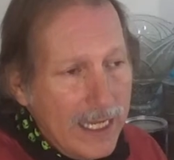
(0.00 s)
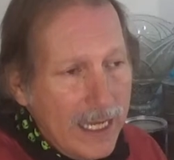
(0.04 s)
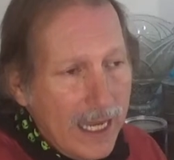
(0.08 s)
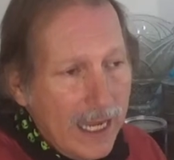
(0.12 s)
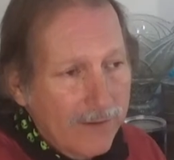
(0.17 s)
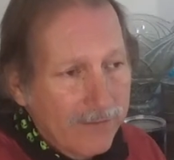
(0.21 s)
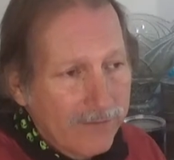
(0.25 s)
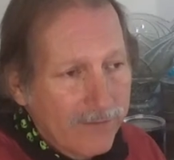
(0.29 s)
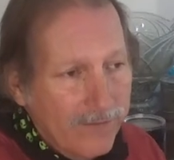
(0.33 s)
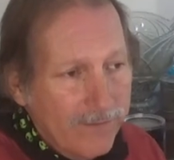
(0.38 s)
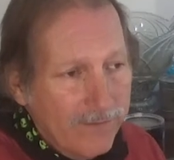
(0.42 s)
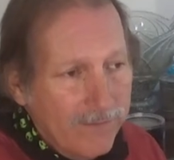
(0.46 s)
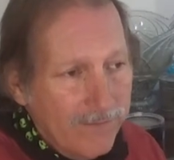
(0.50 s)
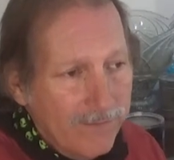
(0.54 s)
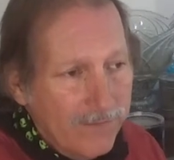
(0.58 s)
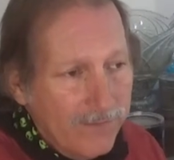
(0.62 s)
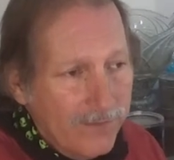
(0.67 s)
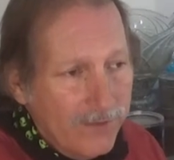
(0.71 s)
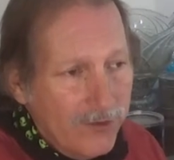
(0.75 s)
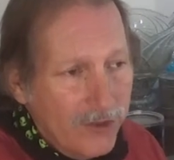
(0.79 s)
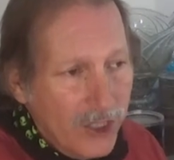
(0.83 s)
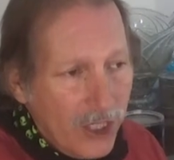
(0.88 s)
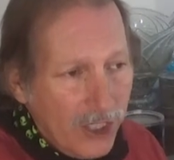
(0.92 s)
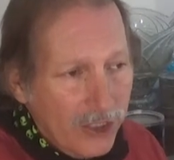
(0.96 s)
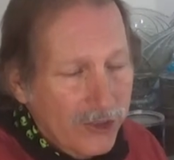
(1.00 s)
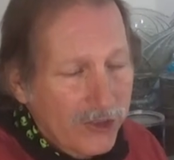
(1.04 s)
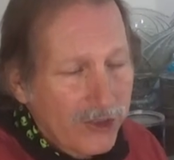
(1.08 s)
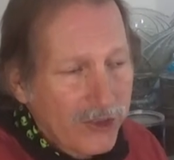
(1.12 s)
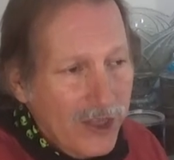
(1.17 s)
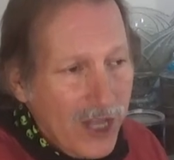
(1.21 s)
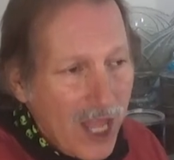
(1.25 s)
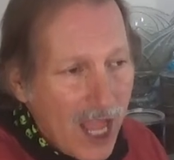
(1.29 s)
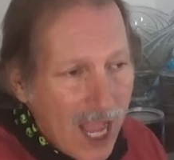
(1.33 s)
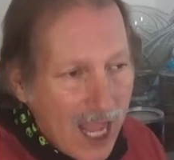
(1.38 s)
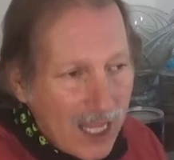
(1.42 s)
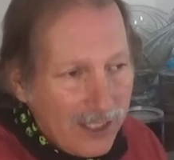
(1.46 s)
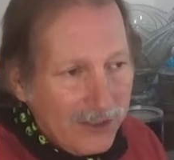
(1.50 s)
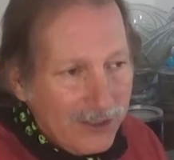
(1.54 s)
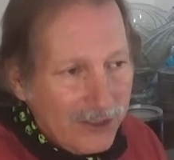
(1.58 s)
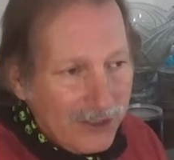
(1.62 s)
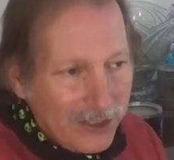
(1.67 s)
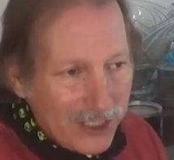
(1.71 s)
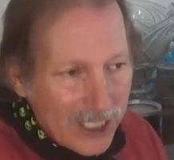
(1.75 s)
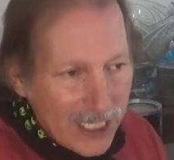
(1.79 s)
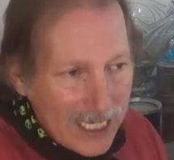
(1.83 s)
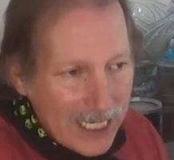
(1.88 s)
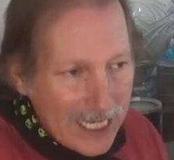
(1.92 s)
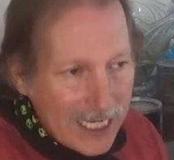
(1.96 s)
have just not
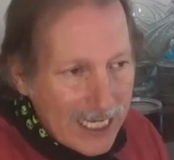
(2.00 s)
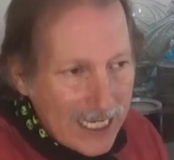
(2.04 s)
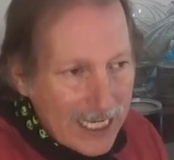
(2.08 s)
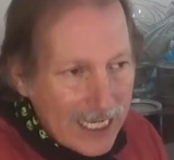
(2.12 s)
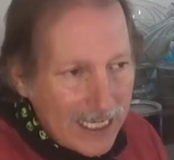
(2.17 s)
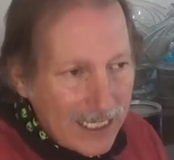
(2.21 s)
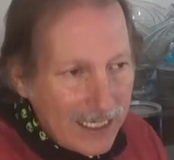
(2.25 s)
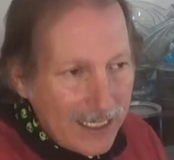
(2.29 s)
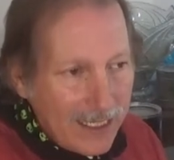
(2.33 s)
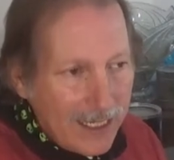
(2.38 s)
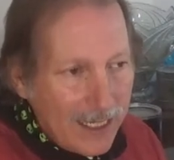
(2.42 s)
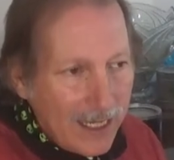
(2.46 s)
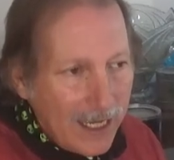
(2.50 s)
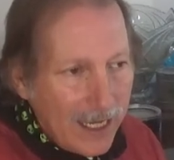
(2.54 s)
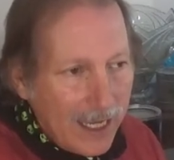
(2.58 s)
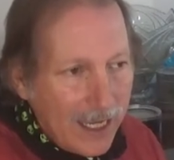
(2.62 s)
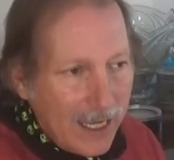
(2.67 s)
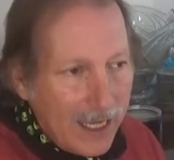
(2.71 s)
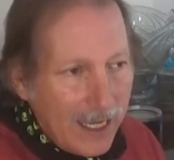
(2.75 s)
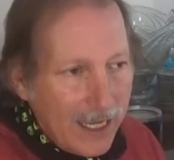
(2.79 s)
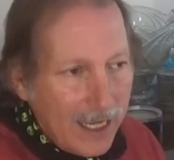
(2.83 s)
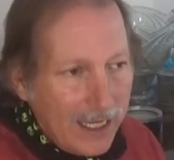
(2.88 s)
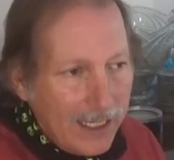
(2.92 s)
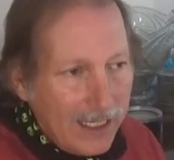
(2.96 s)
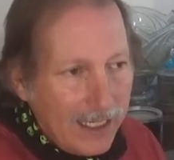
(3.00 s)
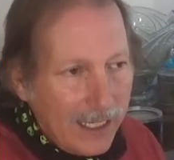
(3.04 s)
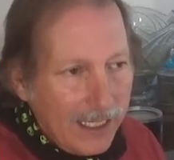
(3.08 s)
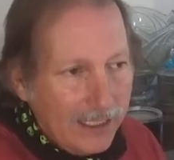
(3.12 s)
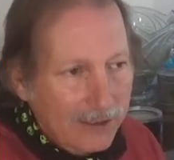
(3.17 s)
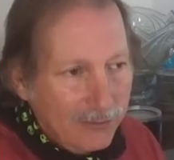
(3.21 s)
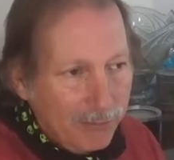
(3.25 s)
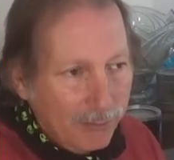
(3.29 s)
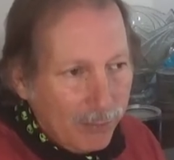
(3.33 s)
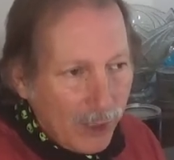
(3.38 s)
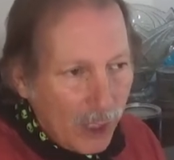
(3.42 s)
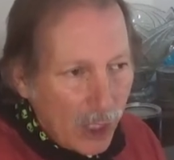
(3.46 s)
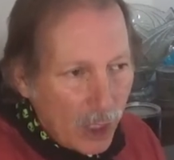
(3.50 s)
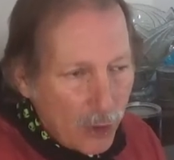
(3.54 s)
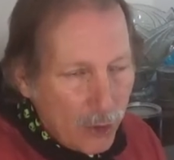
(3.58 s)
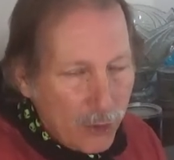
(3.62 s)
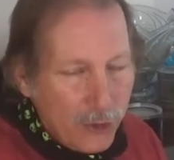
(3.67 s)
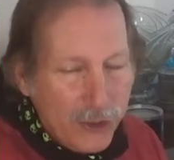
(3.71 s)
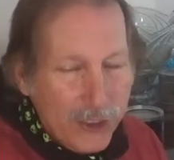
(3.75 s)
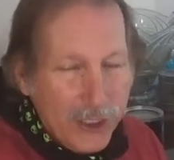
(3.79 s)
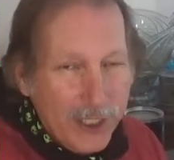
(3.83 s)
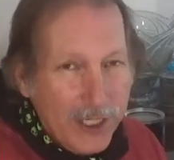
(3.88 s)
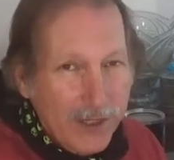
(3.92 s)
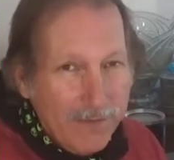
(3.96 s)
seen an
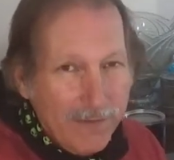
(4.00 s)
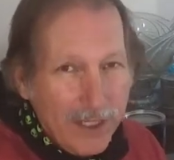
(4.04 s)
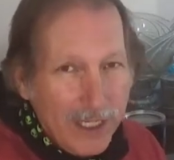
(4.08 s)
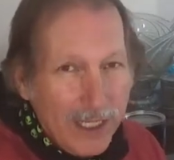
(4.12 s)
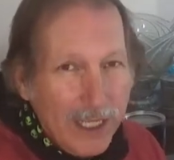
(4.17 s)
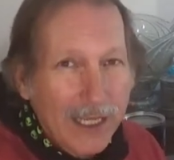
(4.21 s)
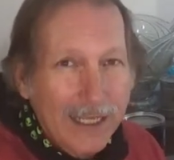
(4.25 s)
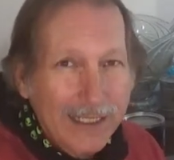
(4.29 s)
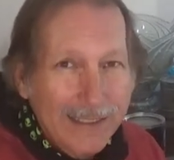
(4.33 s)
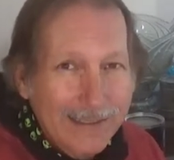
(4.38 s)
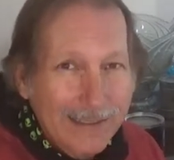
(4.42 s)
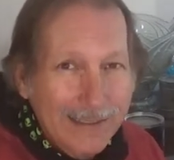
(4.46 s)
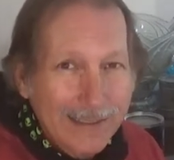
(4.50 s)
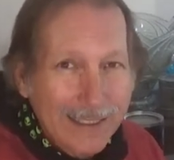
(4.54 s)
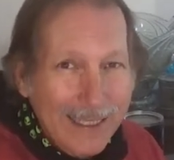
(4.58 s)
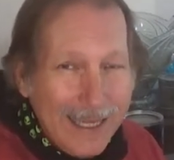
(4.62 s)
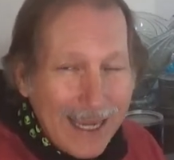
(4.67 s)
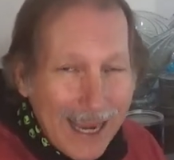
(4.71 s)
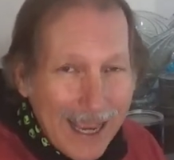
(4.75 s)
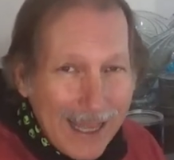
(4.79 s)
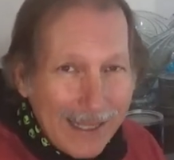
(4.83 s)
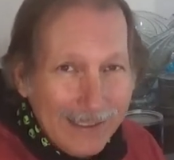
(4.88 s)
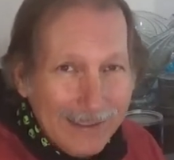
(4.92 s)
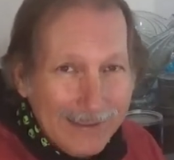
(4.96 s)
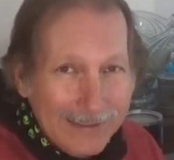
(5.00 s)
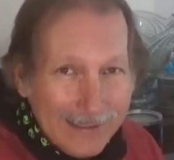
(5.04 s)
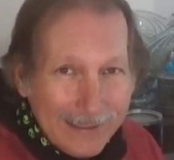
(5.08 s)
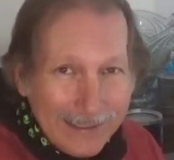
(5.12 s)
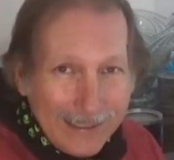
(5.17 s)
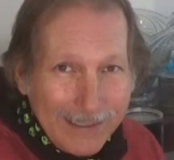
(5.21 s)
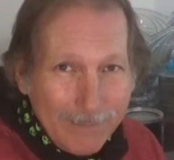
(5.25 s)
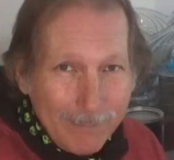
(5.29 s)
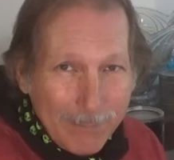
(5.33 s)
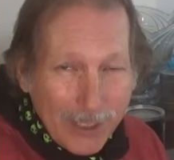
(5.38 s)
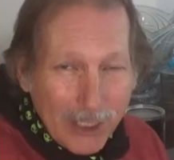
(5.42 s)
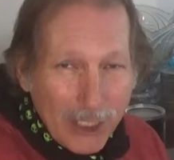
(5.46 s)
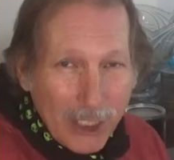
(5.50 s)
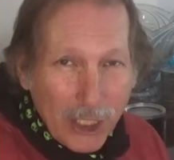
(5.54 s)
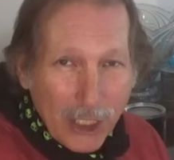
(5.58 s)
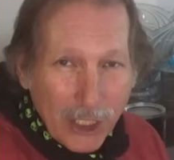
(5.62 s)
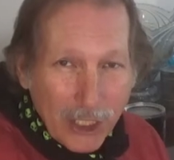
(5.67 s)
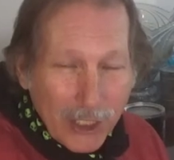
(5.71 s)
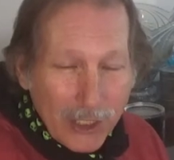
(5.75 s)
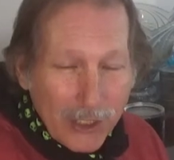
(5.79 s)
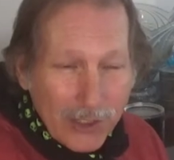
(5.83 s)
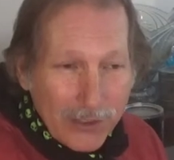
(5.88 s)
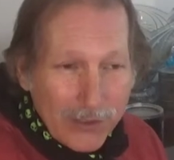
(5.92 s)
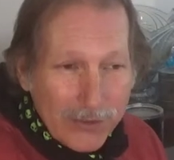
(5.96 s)
explosion of a galaxy
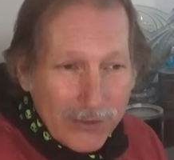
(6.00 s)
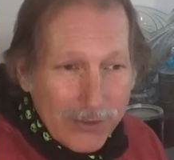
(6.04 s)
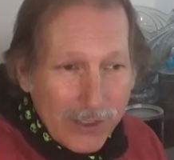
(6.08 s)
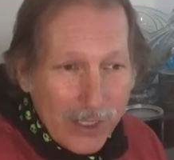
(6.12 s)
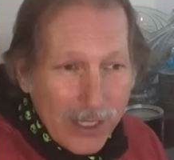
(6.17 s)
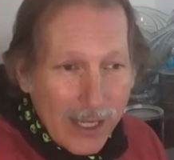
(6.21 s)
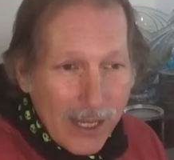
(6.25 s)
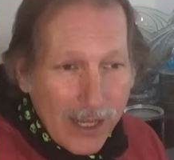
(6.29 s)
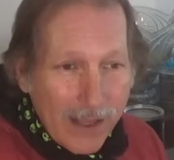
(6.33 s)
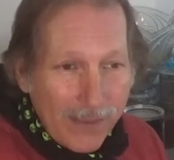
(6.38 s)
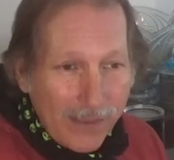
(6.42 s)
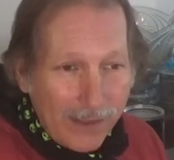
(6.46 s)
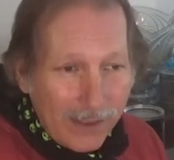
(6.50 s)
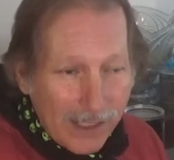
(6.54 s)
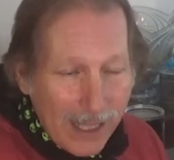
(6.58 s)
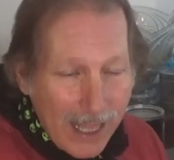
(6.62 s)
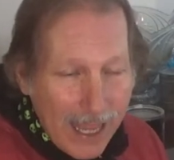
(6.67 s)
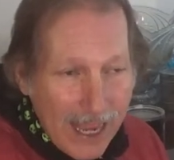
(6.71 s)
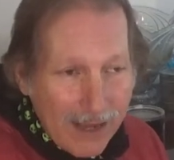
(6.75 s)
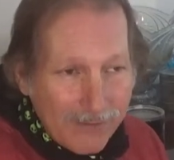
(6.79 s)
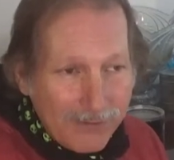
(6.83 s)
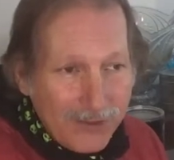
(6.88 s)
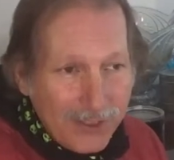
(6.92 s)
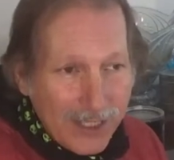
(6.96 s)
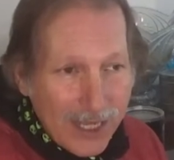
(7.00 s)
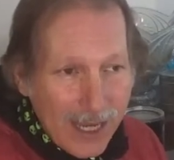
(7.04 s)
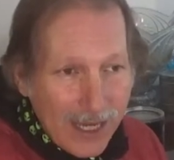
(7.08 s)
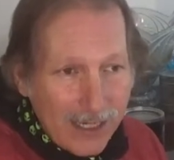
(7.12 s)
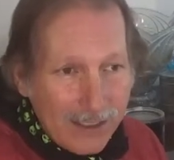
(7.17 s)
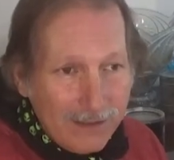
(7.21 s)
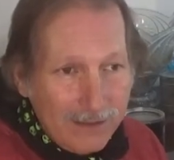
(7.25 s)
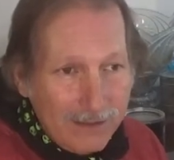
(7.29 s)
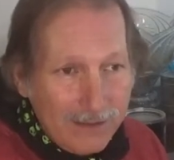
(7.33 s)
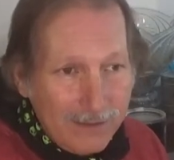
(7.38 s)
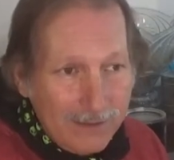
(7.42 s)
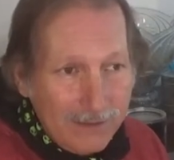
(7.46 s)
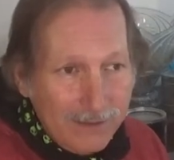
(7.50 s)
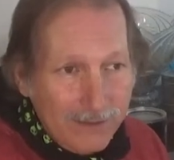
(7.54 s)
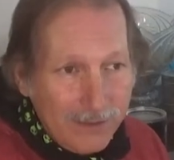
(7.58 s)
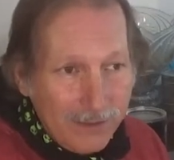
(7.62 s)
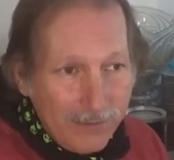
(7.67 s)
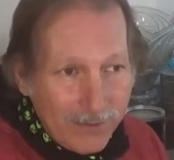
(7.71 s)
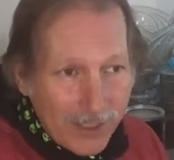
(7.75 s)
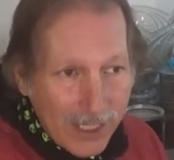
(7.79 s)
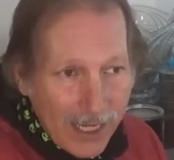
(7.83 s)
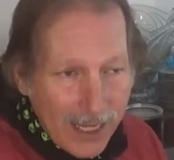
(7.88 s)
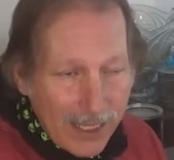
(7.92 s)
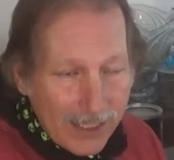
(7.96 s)
because the life cycles
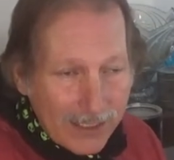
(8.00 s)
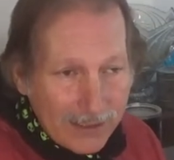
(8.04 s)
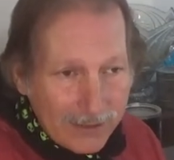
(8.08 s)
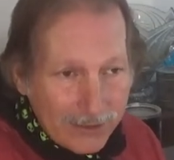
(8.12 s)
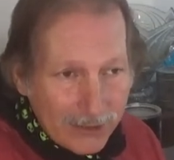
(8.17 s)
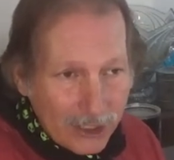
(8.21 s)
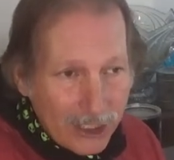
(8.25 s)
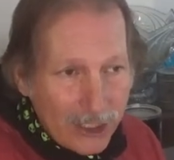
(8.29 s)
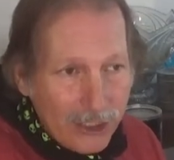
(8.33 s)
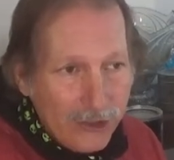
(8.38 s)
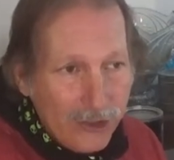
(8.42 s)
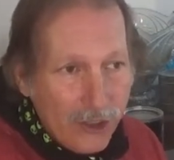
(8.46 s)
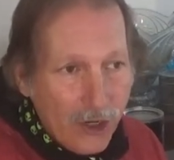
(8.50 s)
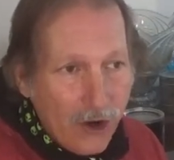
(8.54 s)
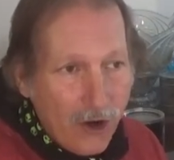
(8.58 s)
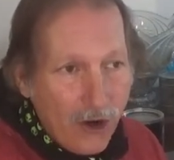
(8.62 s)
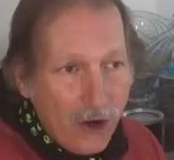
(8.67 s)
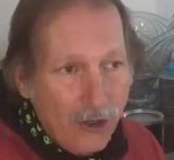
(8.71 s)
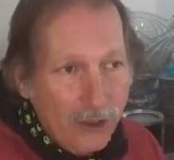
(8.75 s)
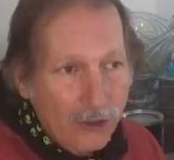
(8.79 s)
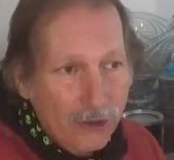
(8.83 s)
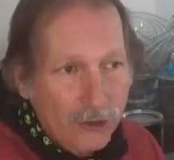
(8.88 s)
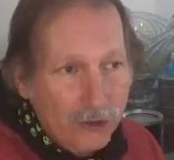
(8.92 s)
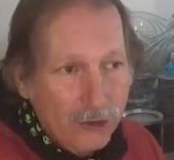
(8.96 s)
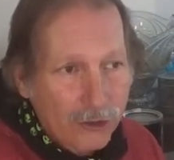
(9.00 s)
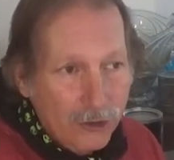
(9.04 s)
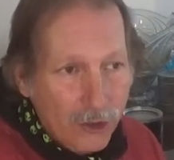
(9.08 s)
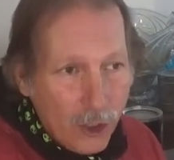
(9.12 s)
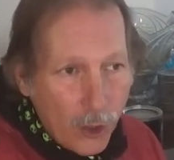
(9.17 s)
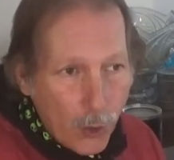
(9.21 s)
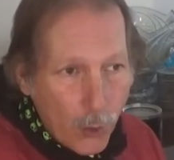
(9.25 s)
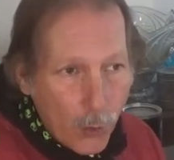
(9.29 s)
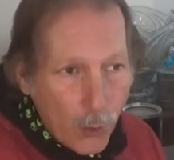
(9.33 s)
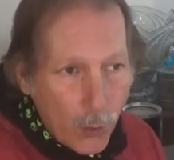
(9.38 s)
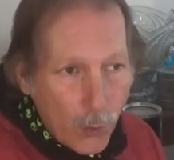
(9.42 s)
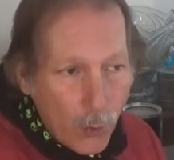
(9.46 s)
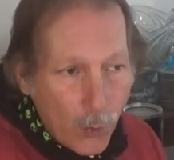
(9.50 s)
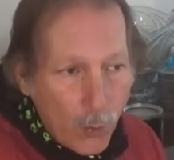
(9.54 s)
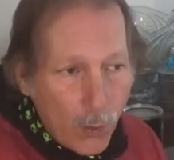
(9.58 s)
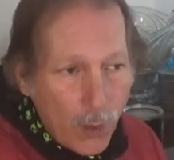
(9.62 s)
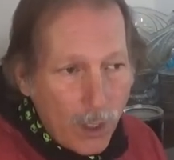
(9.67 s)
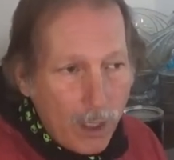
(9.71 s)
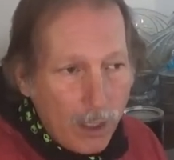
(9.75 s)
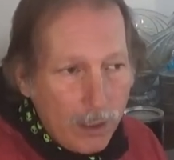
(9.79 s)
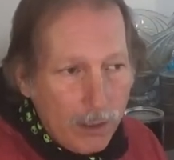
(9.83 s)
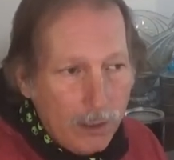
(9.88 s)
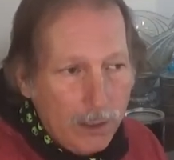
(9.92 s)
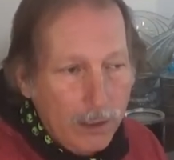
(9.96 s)
of galaxies are so
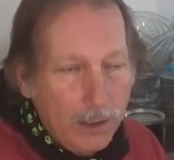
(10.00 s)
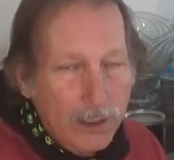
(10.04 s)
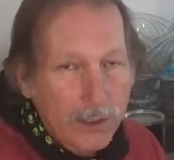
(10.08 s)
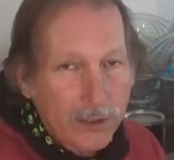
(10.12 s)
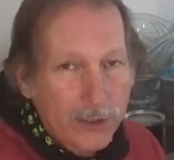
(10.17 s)
utterly